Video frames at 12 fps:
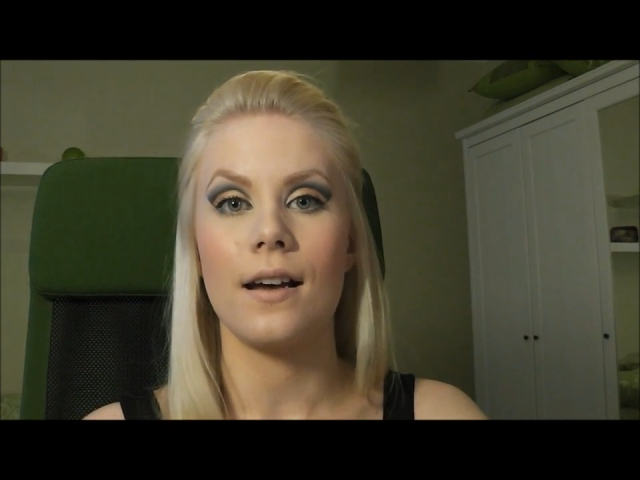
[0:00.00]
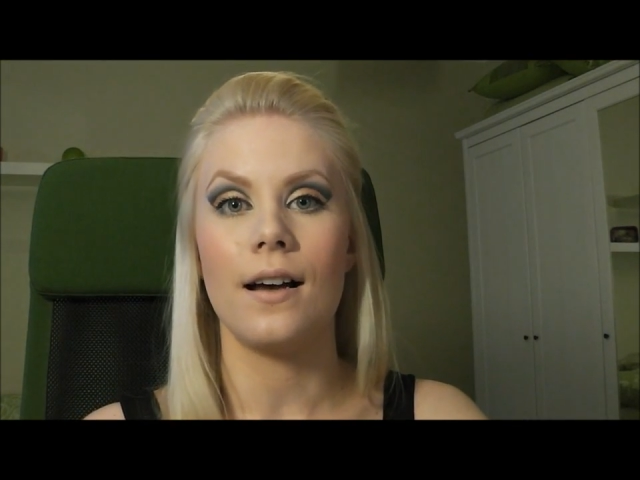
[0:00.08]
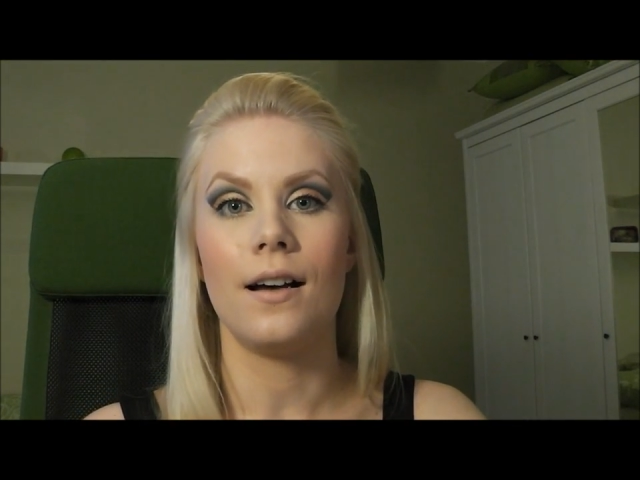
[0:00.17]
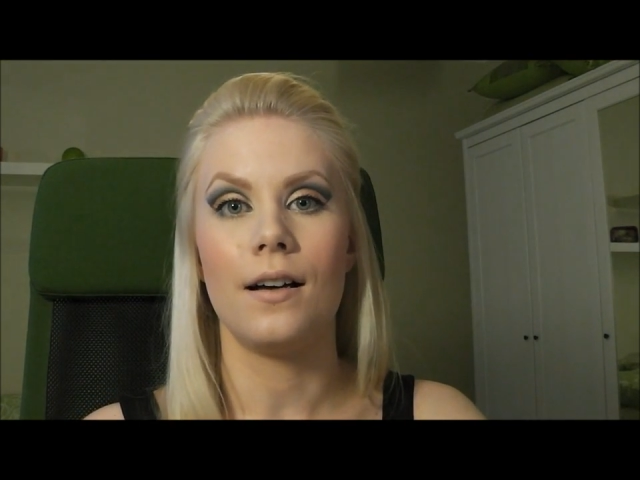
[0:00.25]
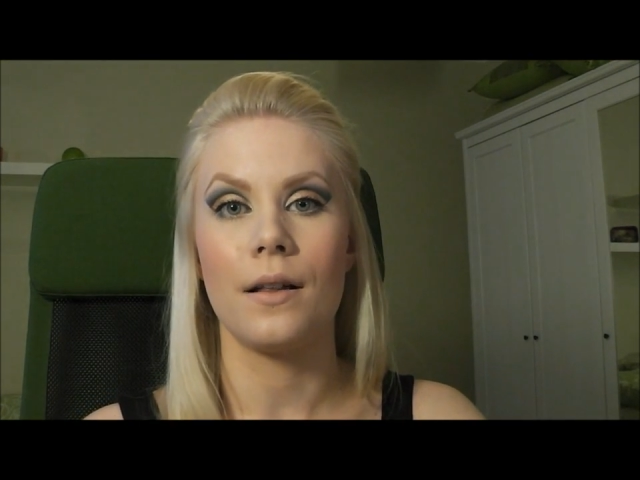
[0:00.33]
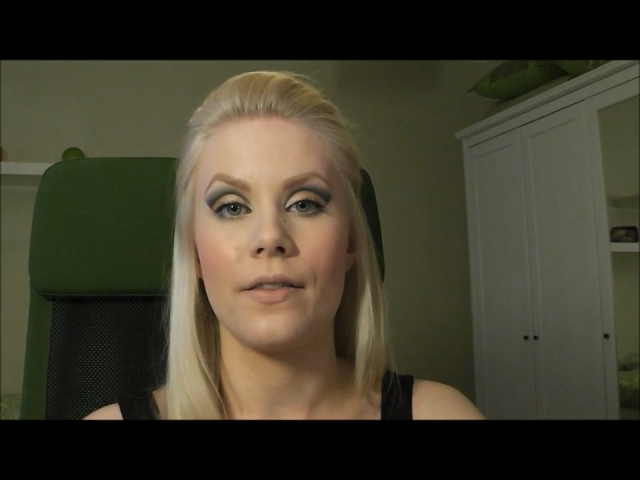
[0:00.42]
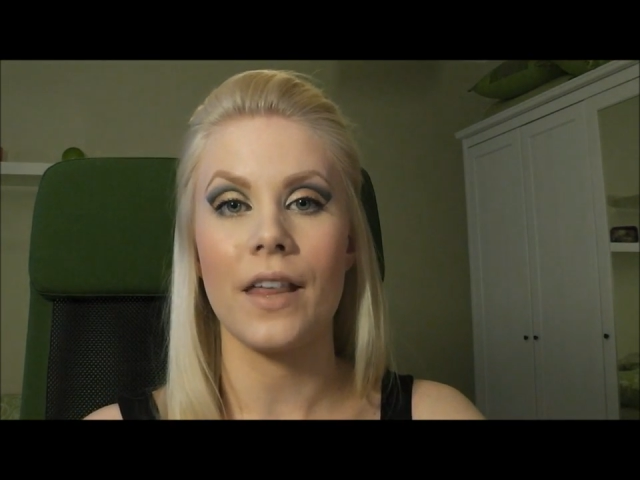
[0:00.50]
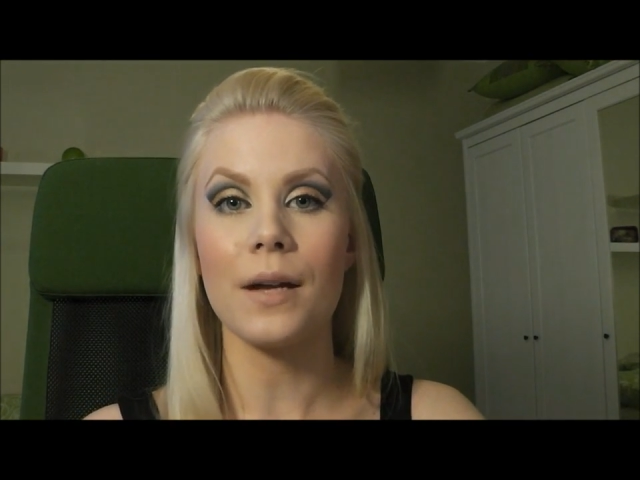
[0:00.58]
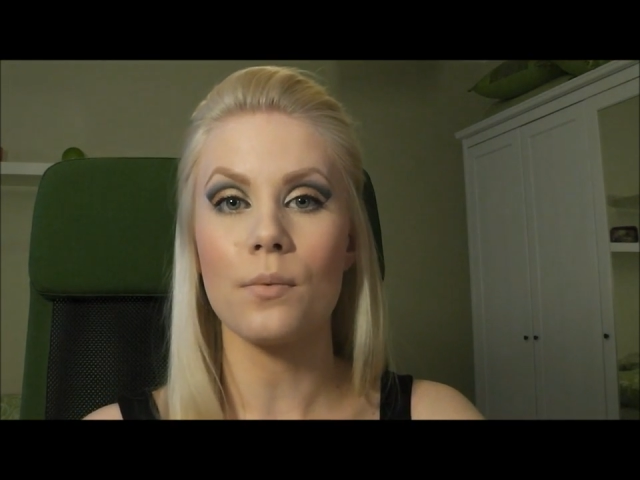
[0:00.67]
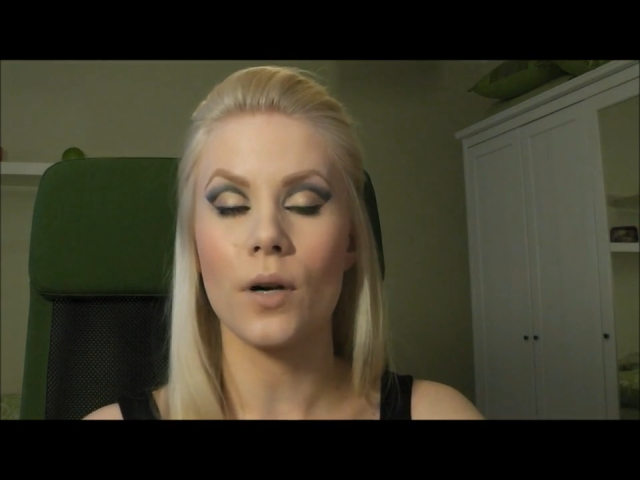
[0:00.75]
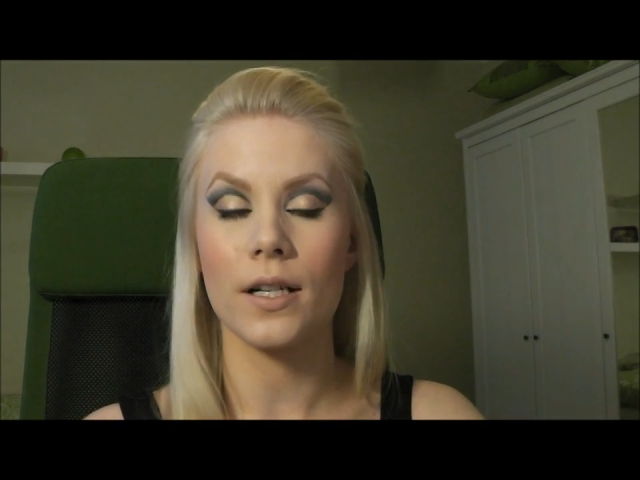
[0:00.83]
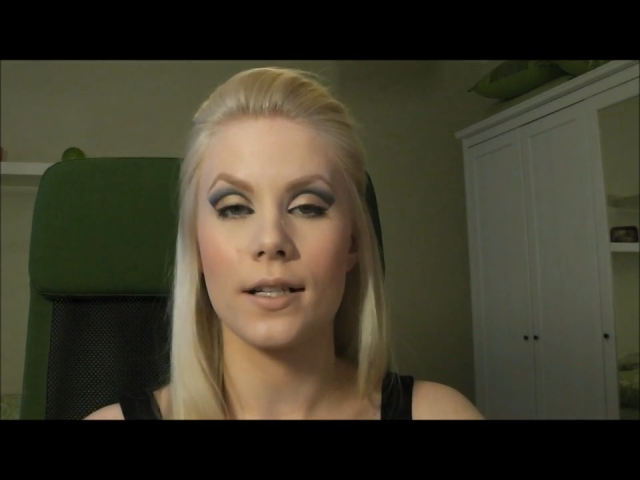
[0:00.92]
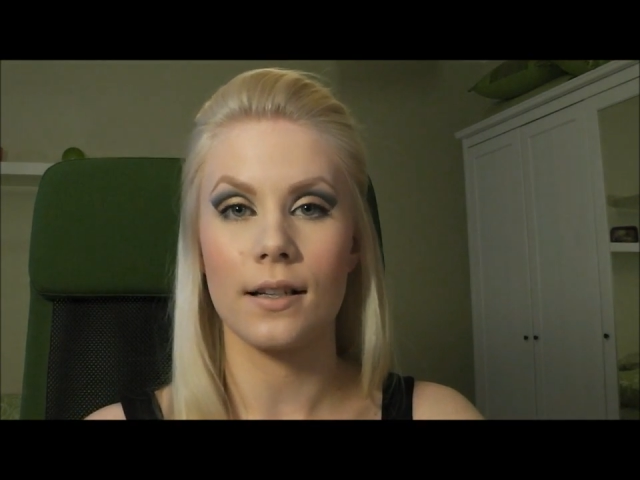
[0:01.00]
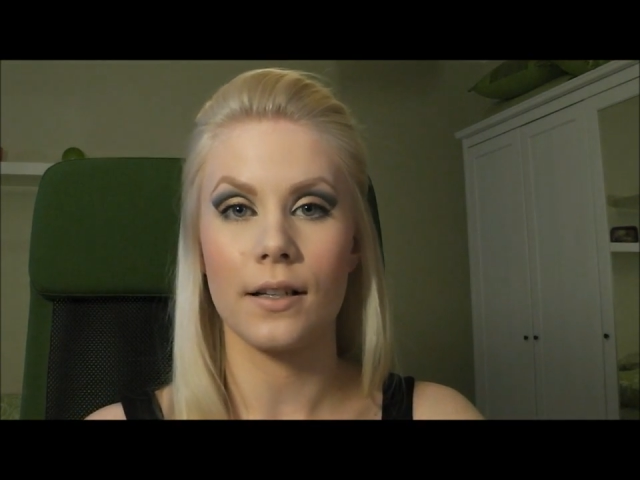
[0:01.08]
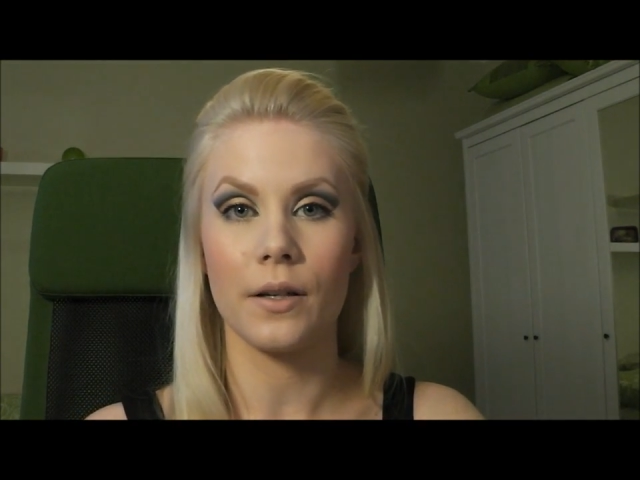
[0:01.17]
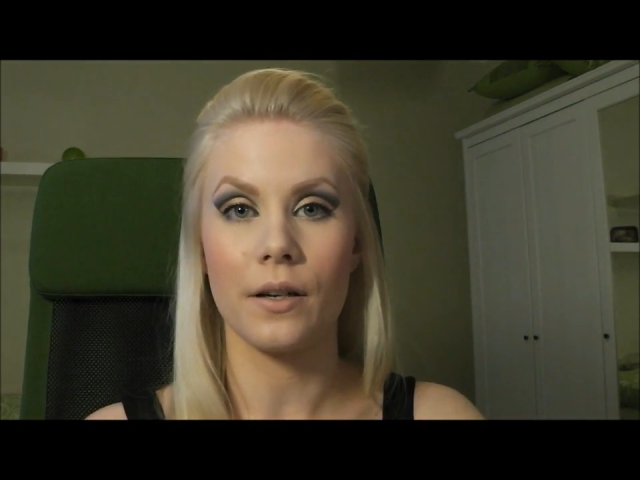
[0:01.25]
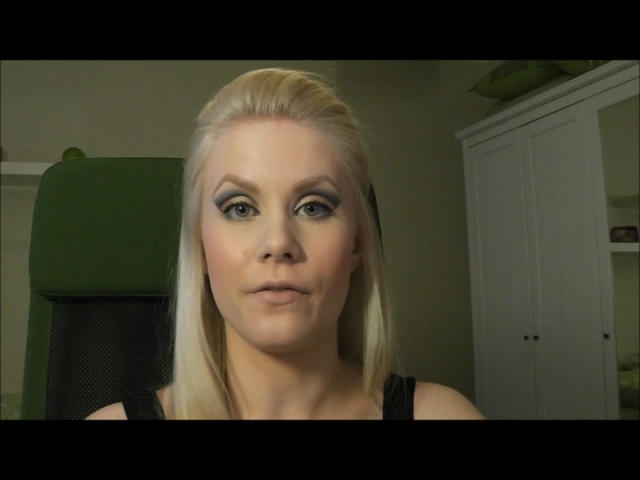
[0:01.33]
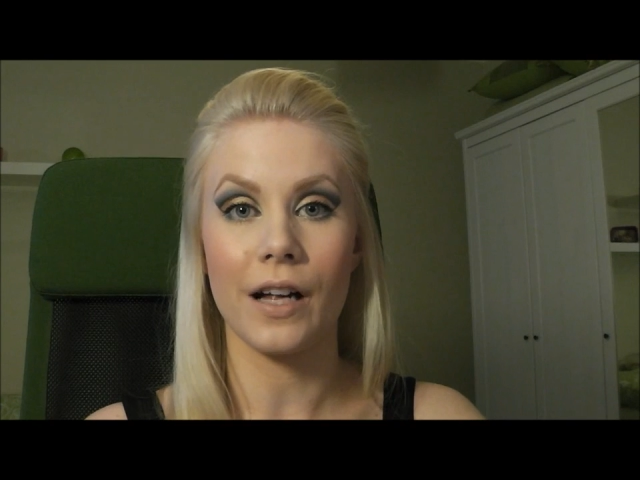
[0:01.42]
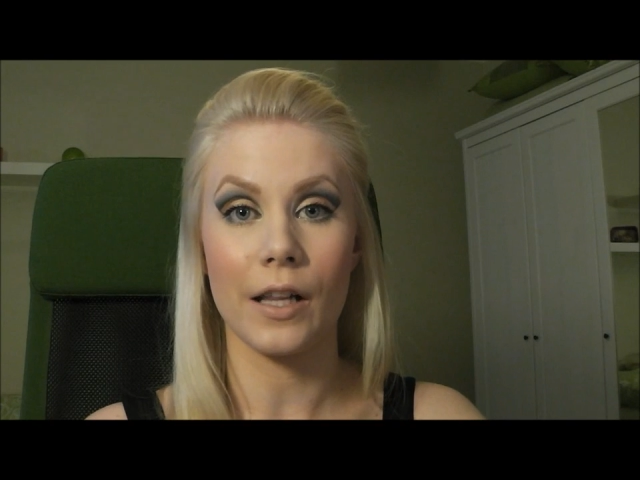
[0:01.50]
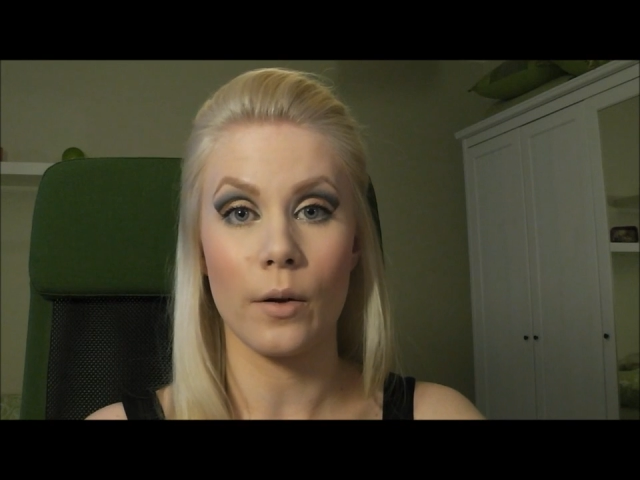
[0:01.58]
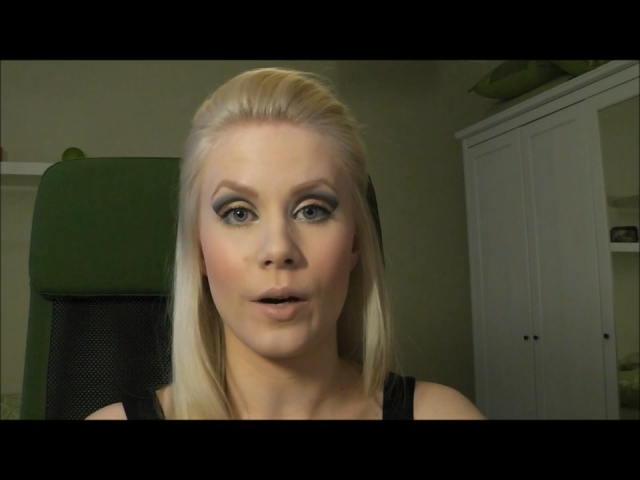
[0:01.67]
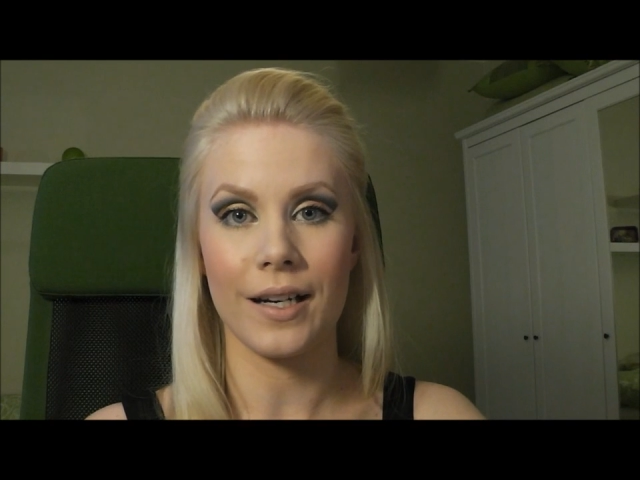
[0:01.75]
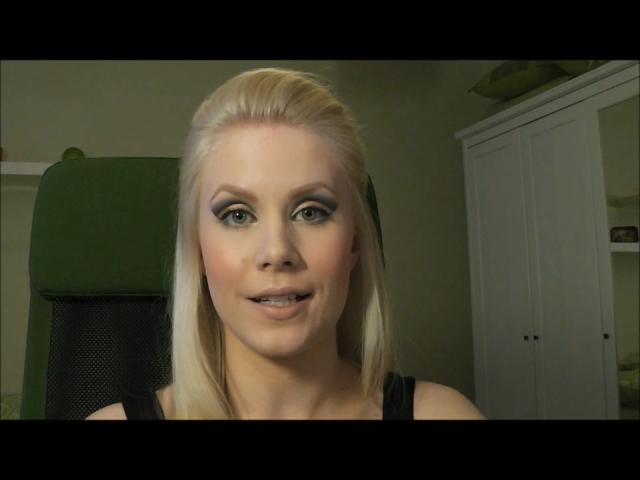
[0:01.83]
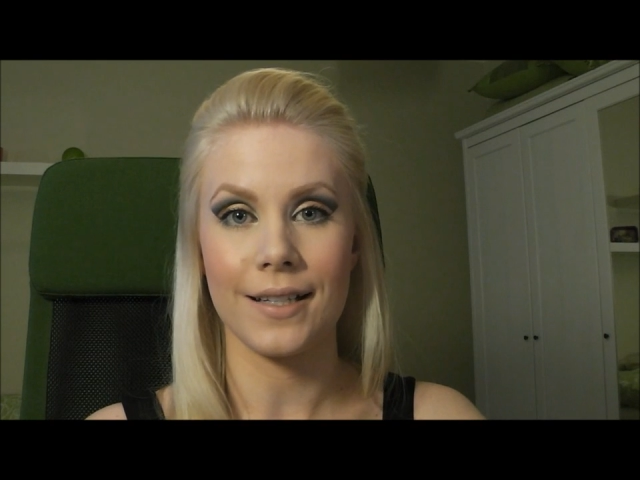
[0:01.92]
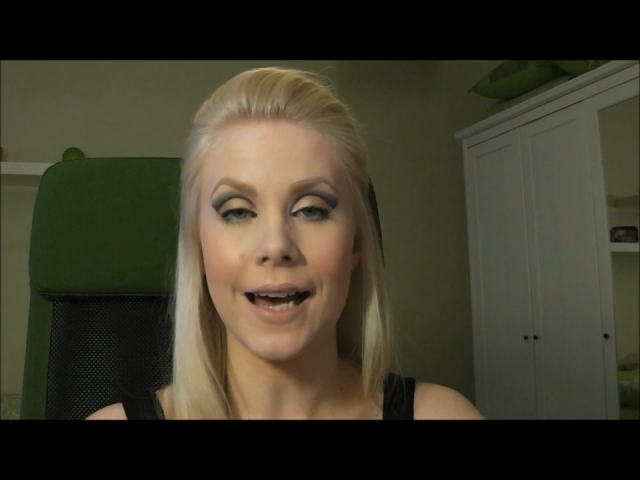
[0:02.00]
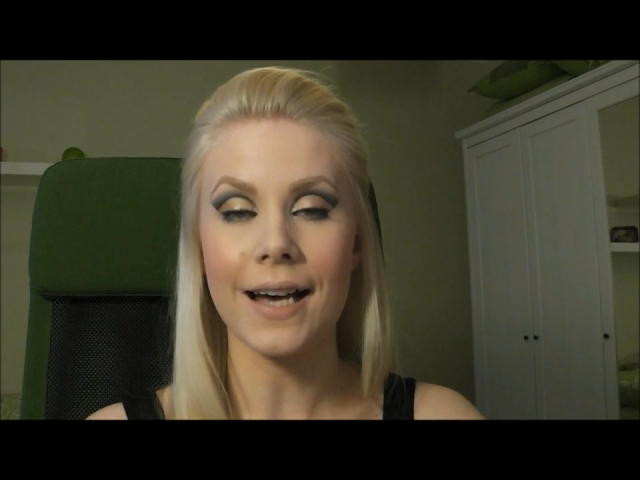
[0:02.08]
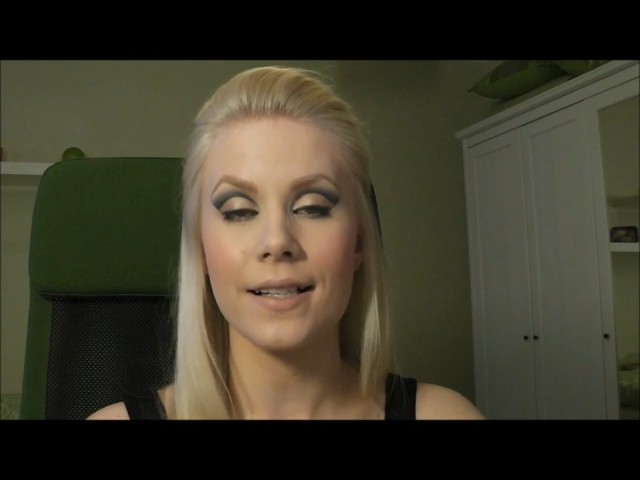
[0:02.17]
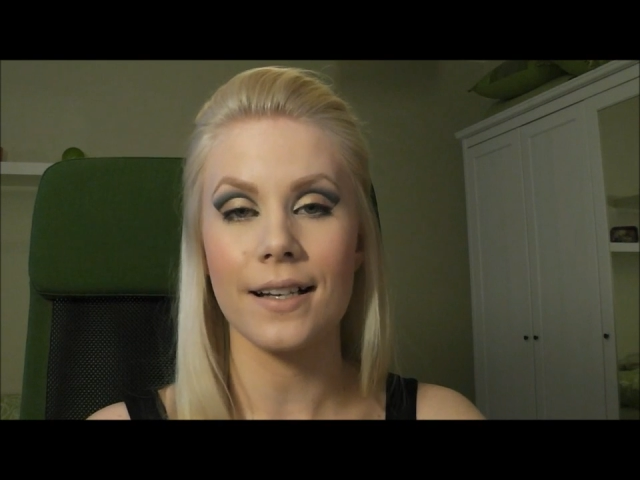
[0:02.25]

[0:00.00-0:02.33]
And that price included value-added tax,